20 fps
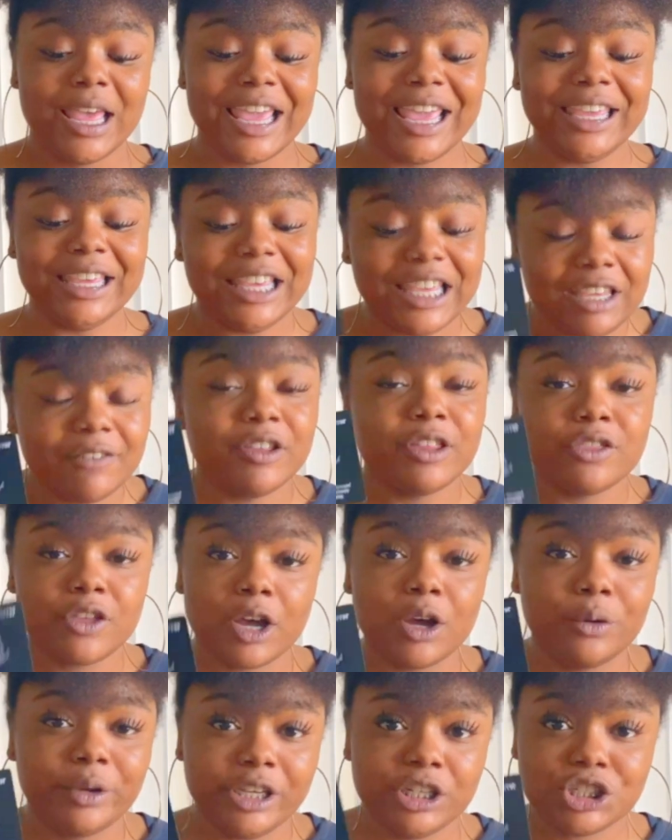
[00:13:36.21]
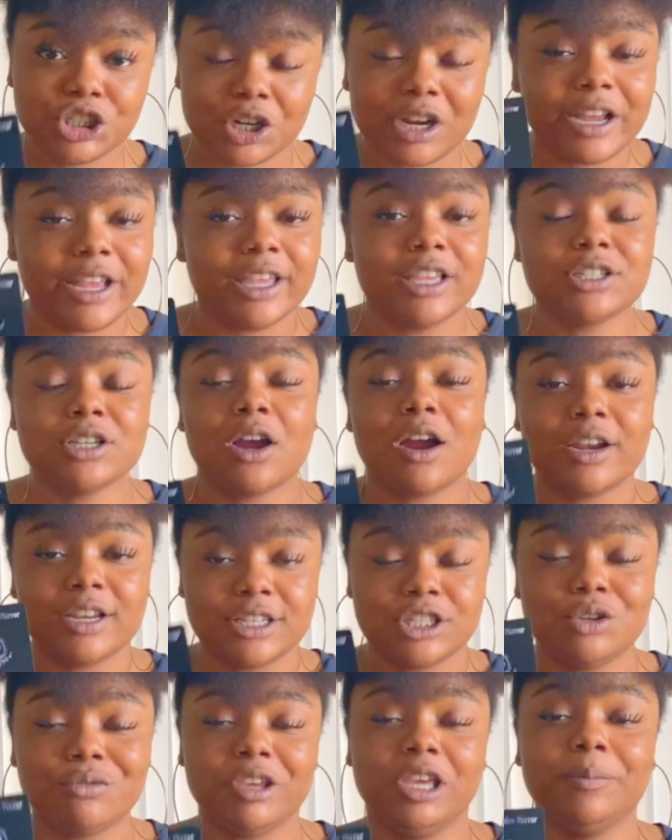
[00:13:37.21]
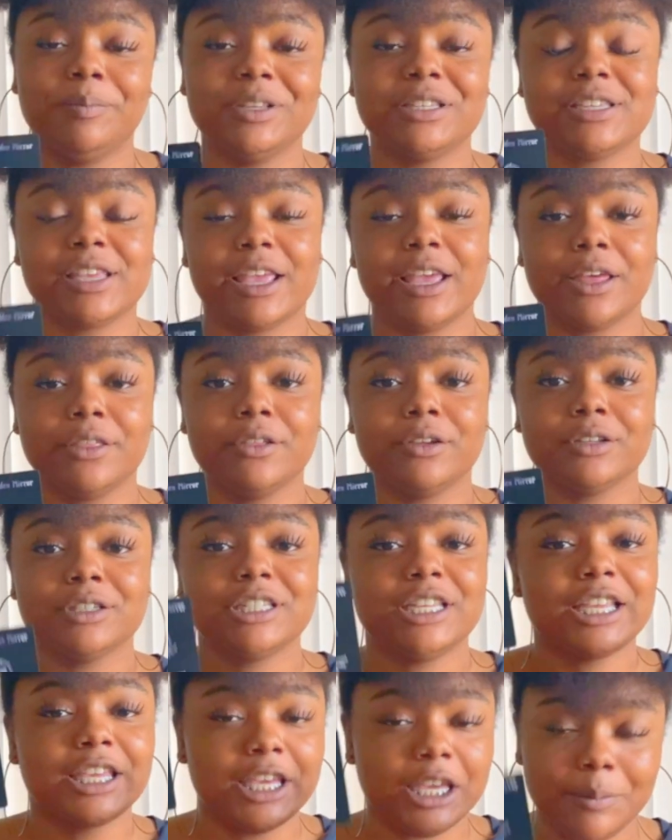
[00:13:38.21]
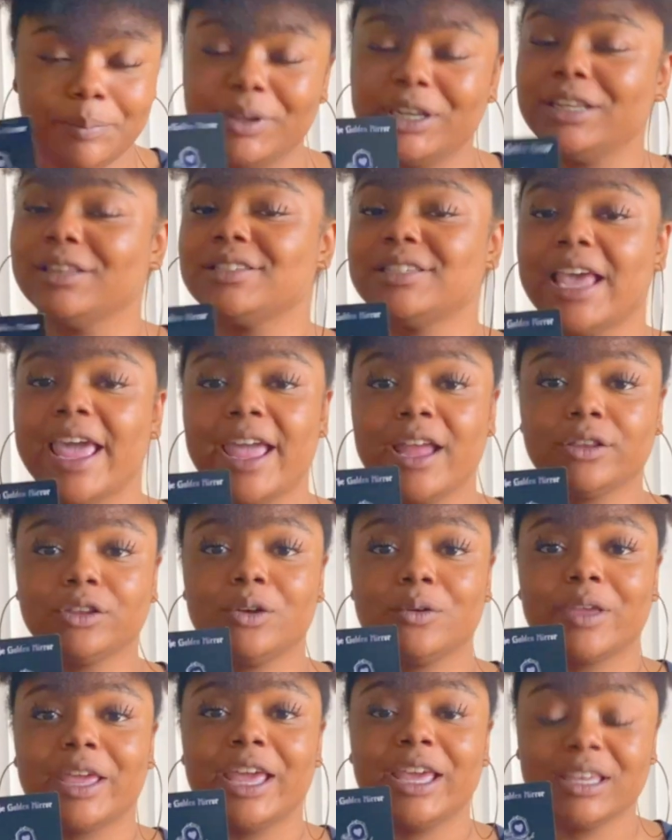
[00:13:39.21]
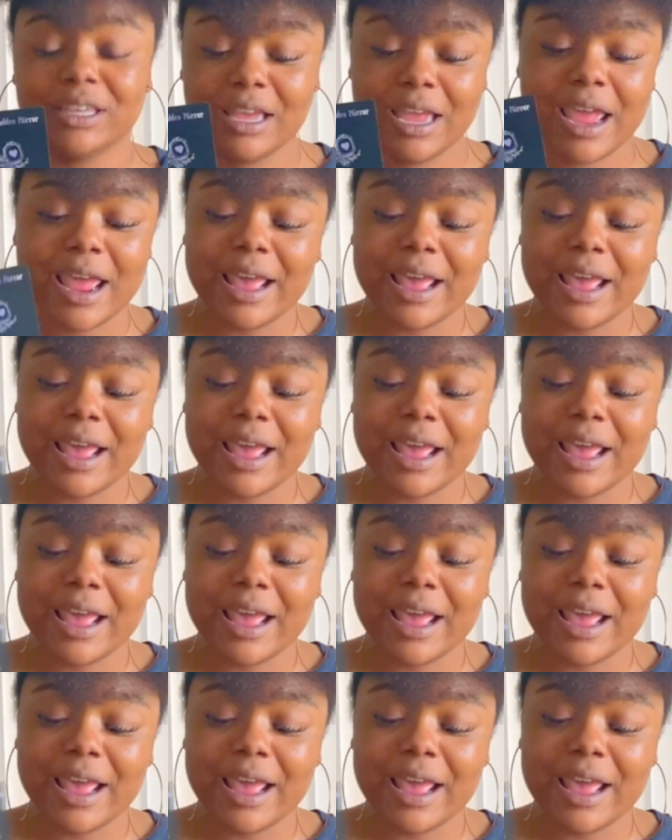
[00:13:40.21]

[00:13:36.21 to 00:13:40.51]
even though he's trying his hardest to keep it together, to keep it intact, okay?